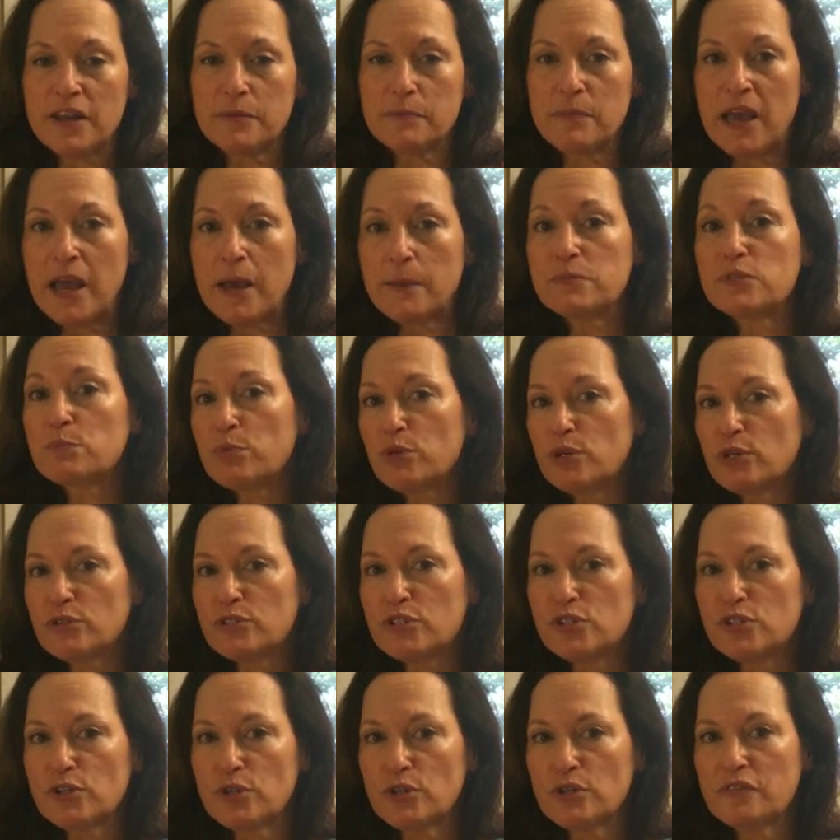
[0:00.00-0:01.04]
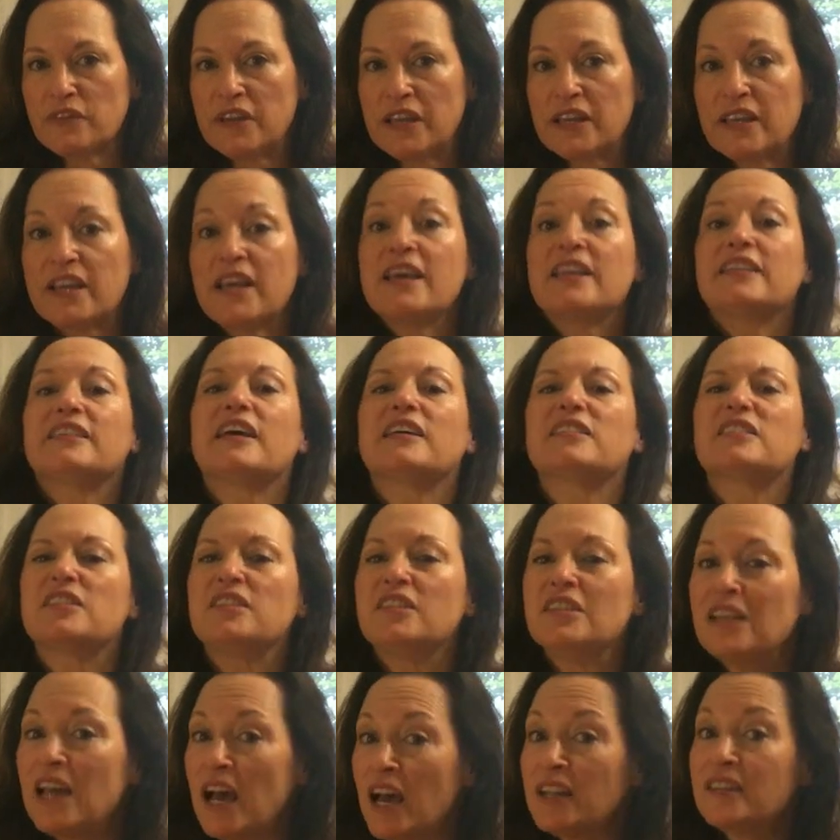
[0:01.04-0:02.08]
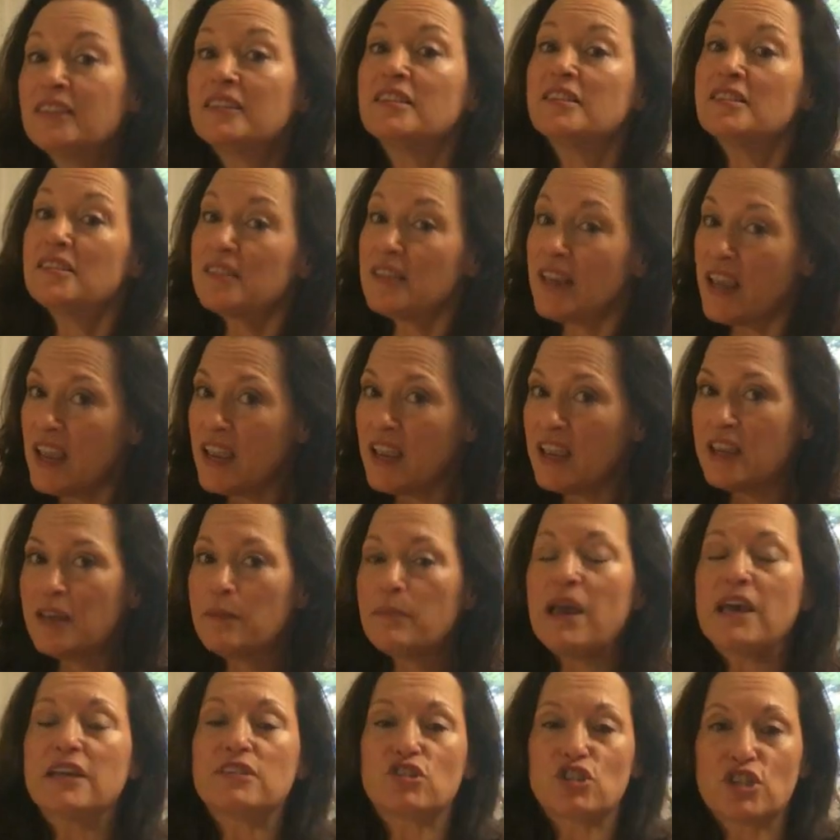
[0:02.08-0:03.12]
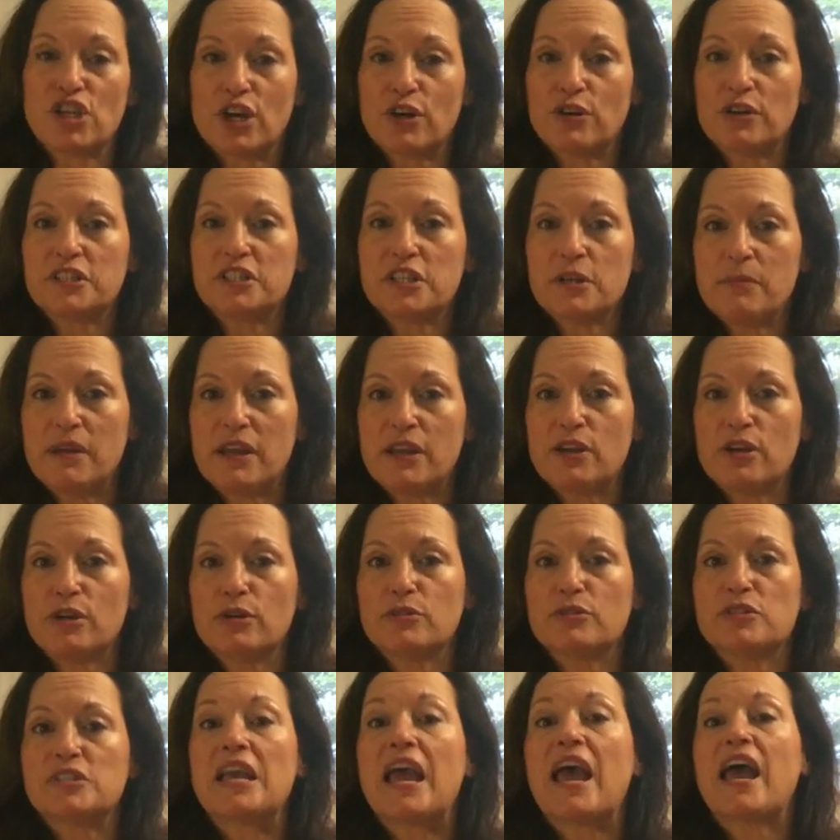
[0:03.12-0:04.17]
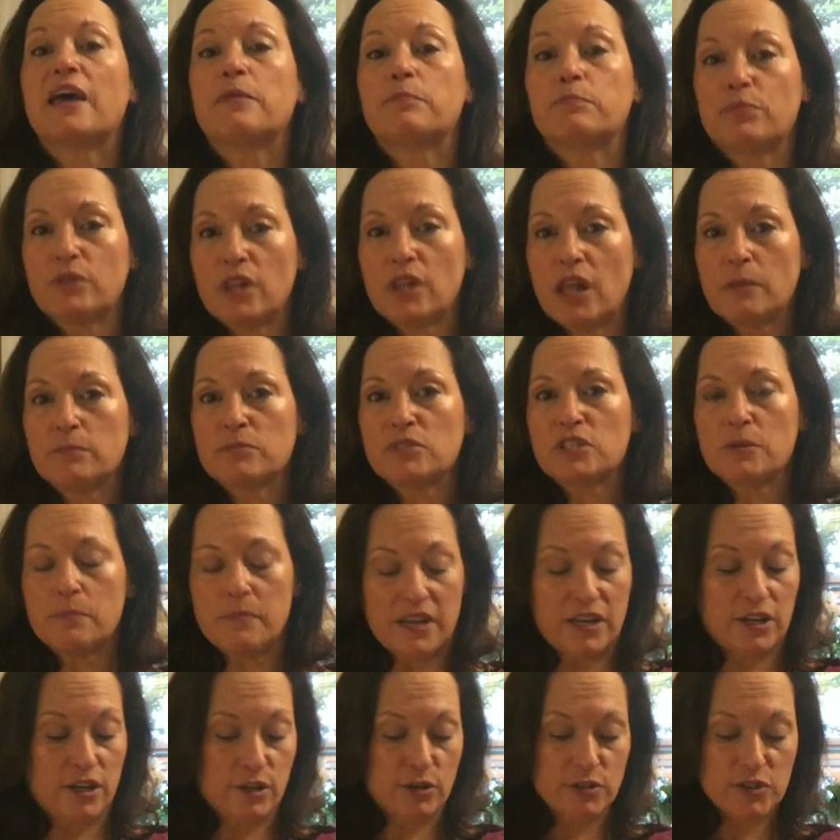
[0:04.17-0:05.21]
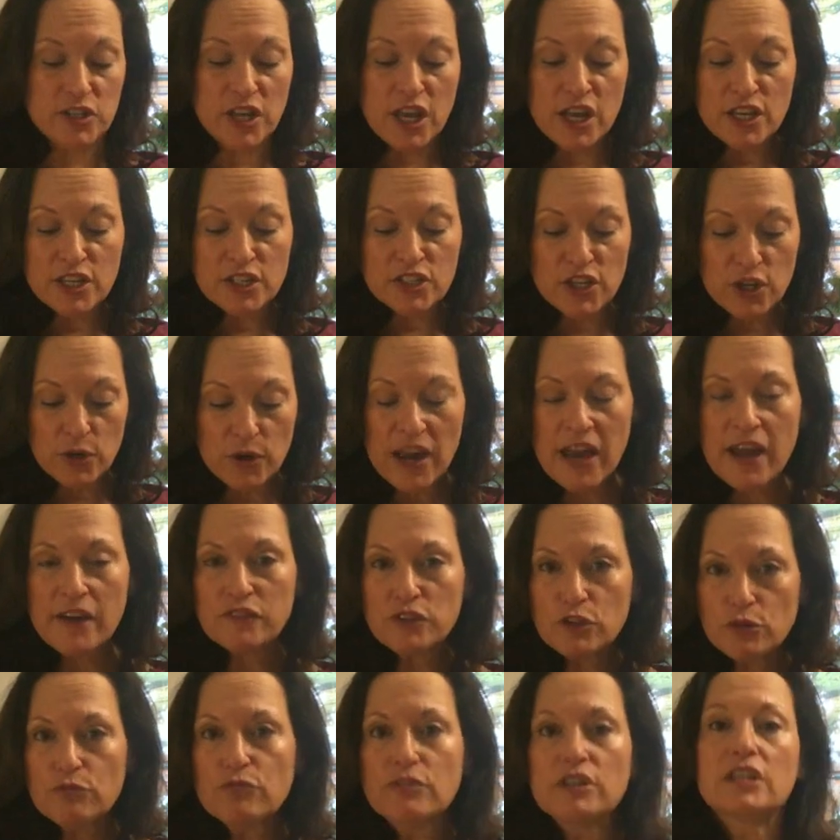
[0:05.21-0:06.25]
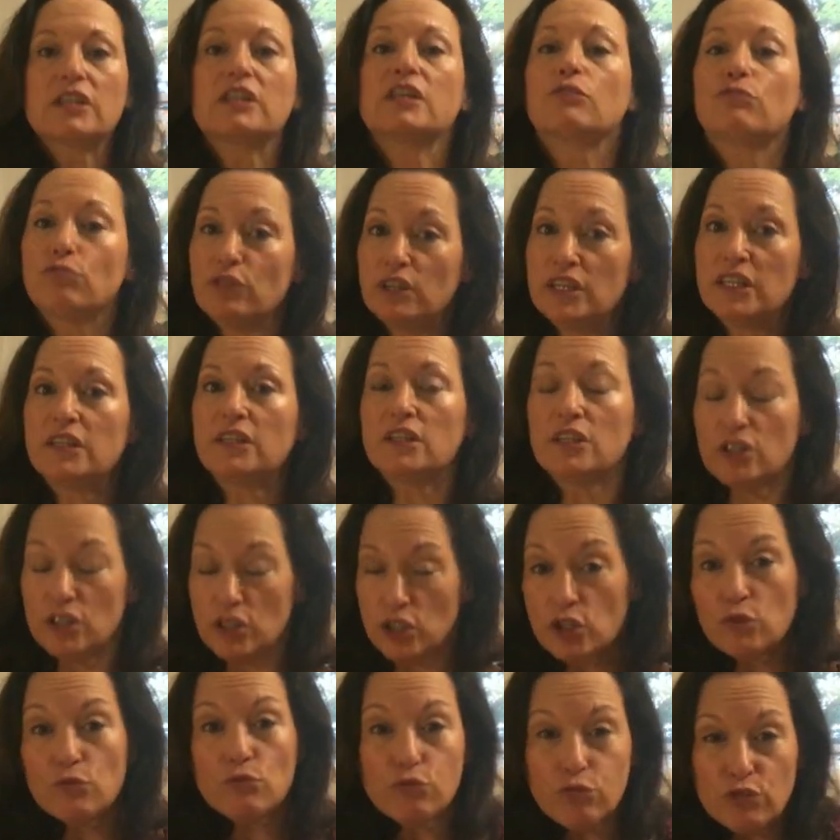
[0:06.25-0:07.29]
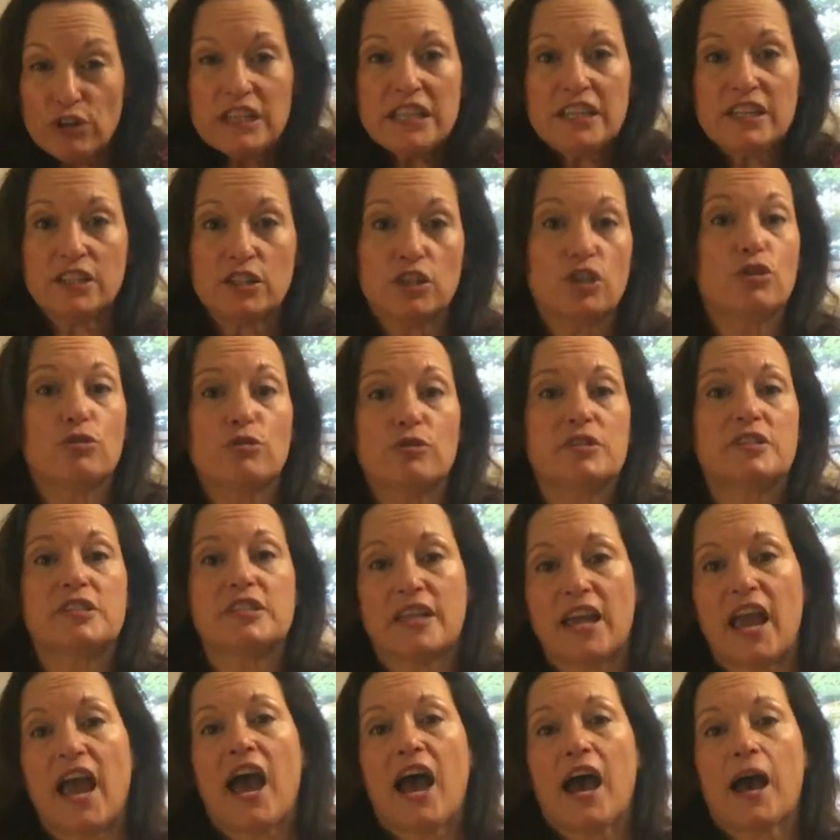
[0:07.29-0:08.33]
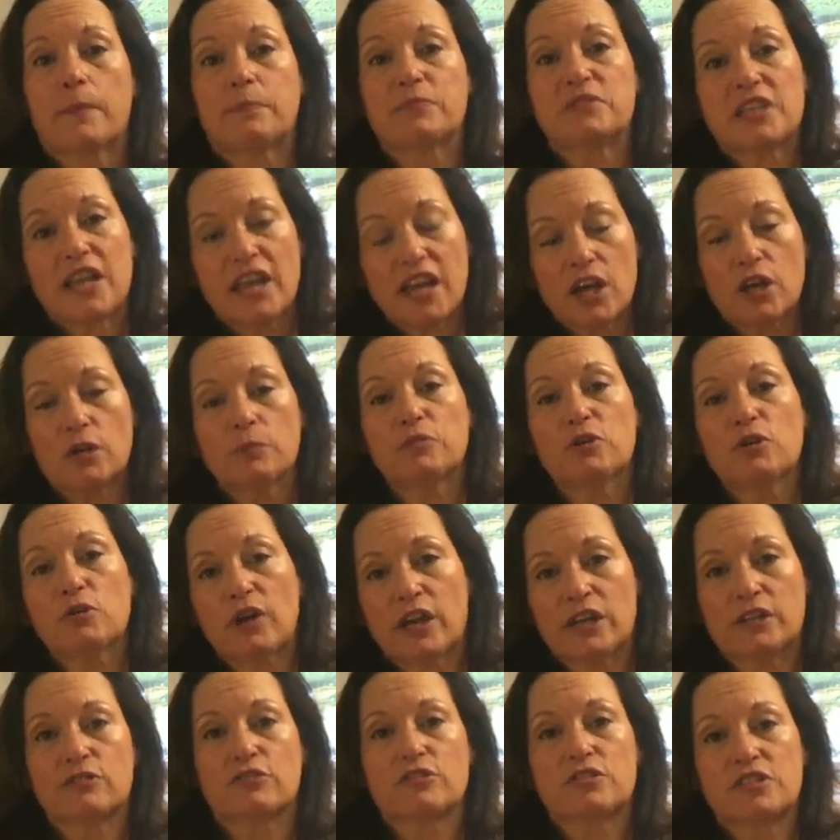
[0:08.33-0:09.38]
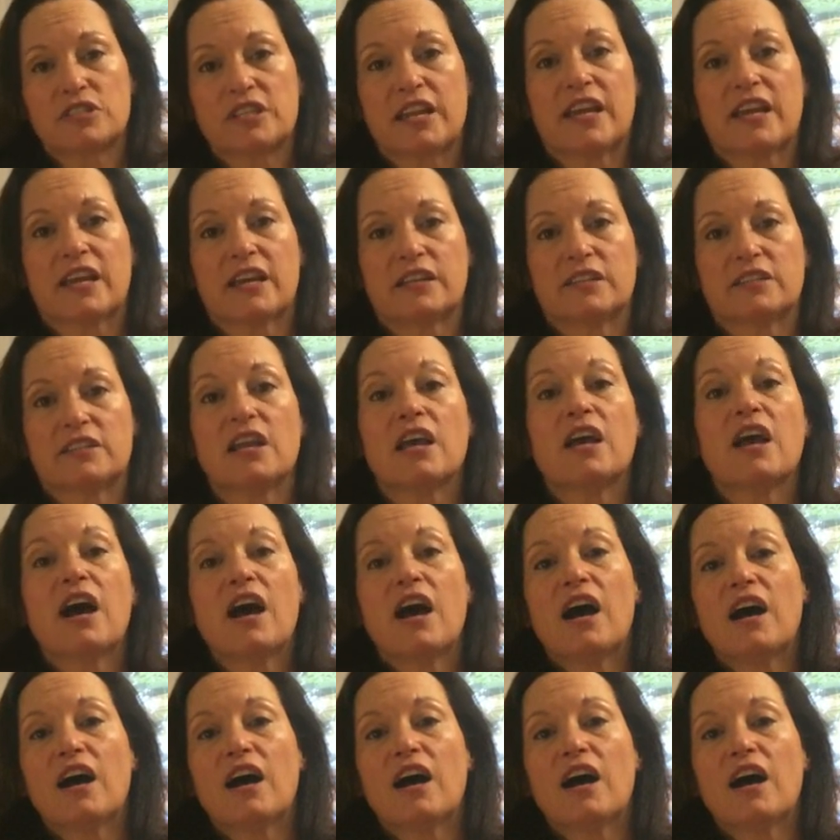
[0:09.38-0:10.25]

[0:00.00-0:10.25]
FODMAPs per serving. That's not the same as cherry tomatoes and plum tomatoes. So you have to really read and use the app to help you understand